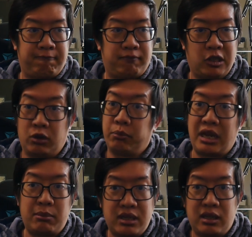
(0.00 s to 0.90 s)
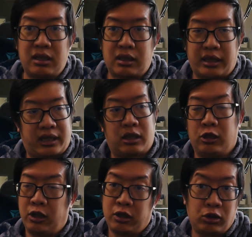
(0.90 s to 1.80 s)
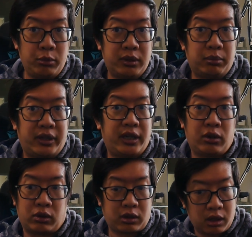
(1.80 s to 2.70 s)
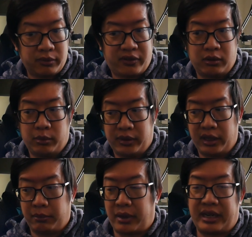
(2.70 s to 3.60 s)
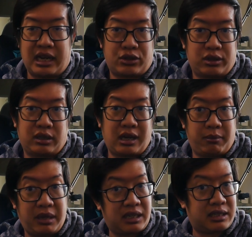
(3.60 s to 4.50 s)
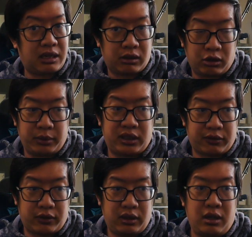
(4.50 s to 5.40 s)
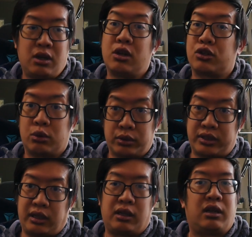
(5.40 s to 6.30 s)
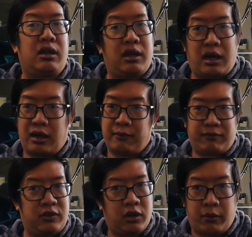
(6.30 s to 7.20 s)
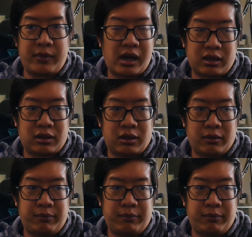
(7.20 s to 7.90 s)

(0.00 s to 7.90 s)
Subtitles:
you know, maybe like an aluminum plate or a carbon fiber plate might actually kind of make it sound a little bit different. So we'll see. You know, I'm not gonna